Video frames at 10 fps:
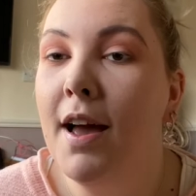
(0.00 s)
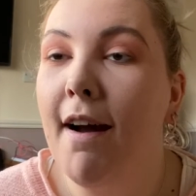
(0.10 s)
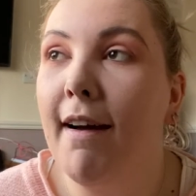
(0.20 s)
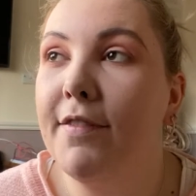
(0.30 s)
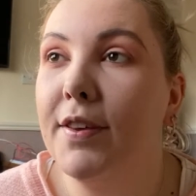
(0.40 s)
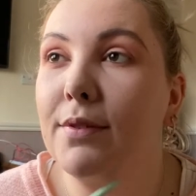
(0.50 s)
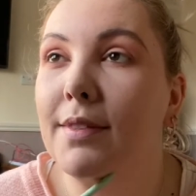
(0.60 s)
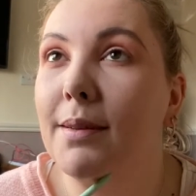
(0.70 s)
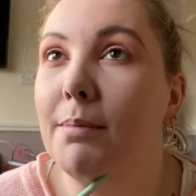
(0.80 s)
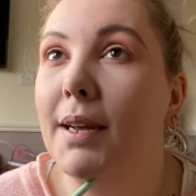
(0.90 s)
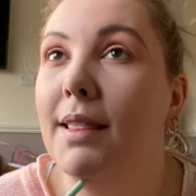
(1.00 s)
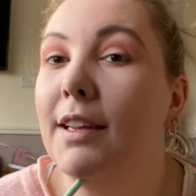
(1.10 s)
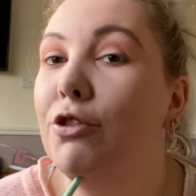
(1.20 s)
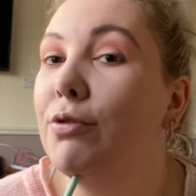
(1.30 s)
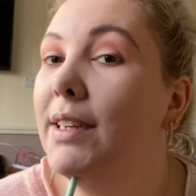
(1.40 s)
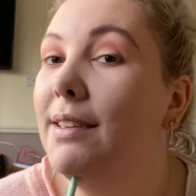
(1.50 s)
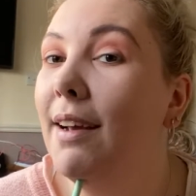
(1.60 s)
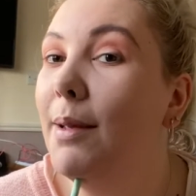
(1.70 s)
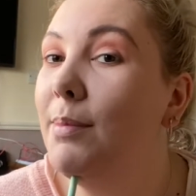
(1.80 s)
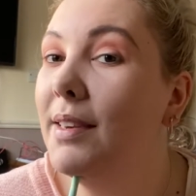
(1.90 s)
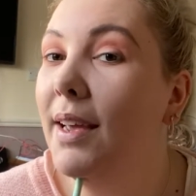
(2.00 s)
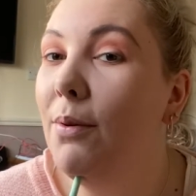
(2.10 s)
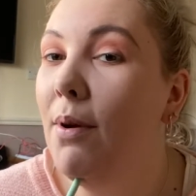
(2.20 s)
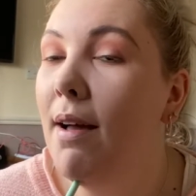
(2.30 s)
I've used them I think 3 times now,